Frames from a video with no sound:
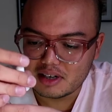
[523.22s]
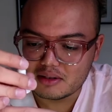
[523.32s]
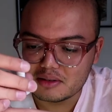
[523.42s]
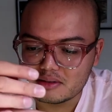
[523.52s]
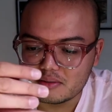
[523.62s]
I
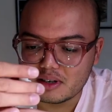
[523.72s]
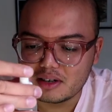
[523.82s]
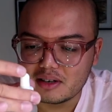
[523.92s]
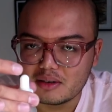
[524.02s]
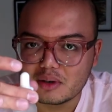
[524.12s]
don't know. We're
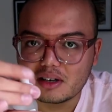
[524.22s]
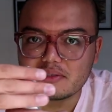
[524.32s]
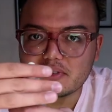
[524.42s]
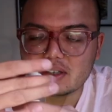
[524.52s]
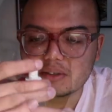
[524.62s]

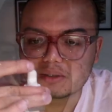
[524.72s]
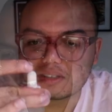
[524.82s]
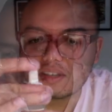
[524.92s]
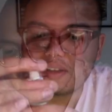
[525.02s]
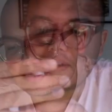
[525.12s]
gonna find
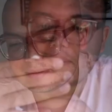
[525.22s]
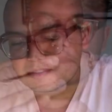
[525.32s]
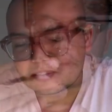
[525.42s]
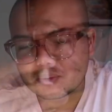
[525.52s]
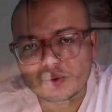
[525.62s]
out.
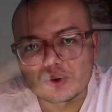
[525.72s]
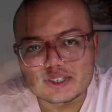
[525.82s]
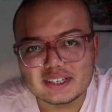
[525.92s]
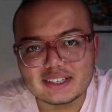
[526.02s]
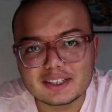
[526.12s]
Where
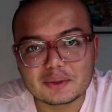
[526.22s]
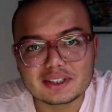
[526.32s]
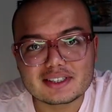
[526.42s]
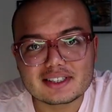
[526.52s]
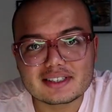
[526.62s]
was I again
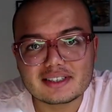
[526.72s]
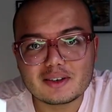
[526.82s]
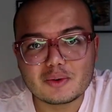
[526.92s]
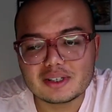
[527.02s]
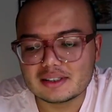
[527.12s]
with this
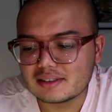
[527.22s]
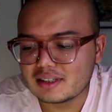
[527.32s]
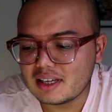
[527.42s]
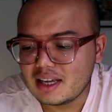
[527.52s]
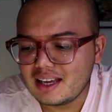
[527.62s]
one?
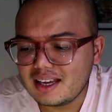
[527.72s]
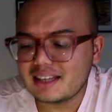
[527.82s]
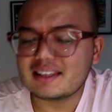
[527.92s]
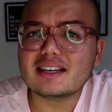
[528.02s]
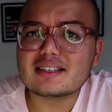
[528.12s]

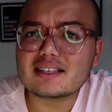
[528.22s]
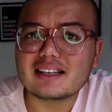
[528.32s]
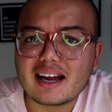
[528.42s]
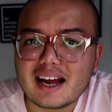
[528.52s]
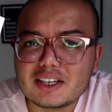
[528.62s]
I think it
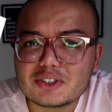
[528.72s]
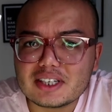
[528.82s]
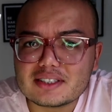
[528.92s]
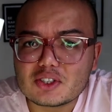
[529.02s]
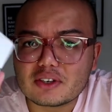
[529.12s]

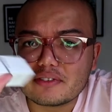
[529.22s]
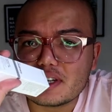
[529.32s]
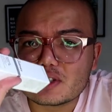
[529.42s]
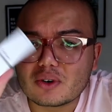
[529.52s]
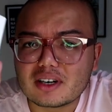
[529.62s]
hydrates your
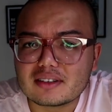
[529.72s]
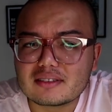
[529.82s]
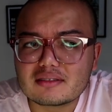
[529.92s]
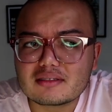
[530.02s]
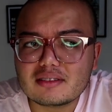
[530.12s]
face, or it
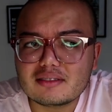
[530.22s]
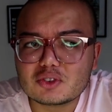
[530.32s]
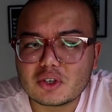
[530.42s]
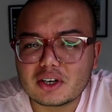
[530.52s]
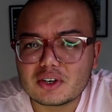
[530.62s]

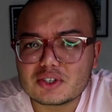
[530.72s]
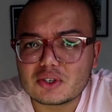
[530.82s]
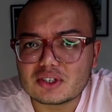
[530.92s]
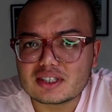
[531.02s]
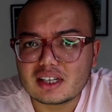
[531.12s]
triggers
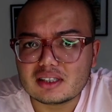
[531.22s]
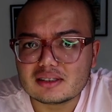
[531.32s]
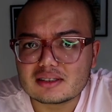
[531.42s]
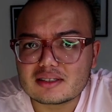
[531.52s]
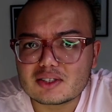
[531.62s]
your
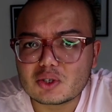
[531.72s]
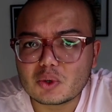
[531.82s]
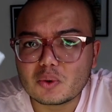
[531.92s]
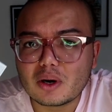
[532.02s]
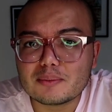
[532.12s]
cells
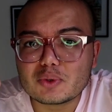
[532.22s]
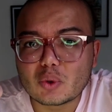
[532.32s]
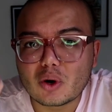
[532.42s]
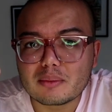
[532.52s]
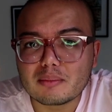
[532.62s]
to
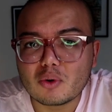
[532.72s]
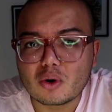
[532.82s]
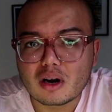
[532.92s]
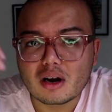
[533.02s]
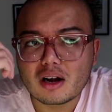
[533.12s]
absorb
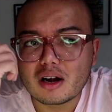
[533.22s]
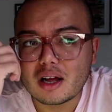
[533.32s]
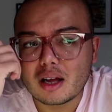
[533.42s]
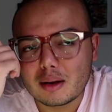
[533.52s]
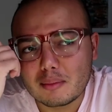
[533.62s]
more
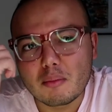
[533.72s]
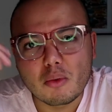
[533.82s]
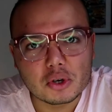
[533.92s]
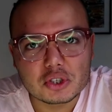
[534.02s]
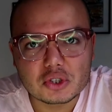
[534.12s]

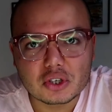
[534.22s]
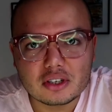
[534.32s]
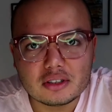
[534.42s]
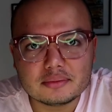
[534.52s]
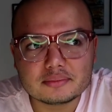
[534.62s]

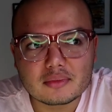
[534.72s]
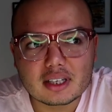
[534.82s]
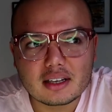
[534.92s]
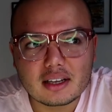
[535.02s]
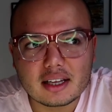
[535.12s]
moisture.
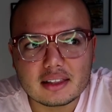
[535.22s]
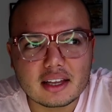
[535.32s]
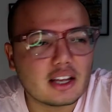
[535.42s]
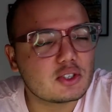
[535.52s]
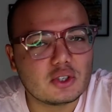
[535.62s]
I
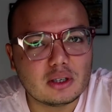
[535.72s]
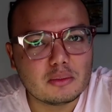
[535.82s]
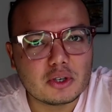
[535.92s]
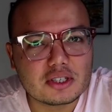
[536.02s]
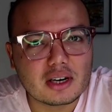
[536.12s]
think external
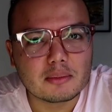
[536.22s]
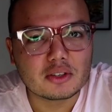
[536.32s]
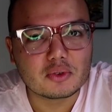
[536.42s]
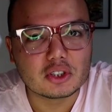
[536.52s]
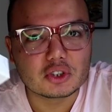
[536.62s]
moisture, I'm
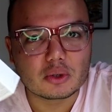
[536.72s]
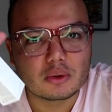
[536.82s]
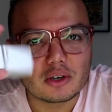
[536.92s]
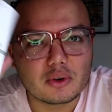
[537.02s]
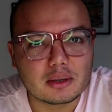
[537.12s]
not really sure
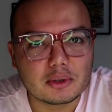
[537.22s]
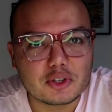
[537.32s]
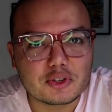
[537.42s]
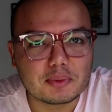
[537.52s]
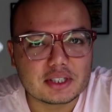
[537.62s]
what I read about
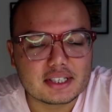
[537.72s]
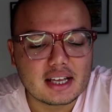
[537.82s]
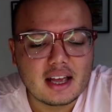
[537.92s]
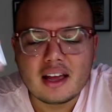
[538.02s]
it, but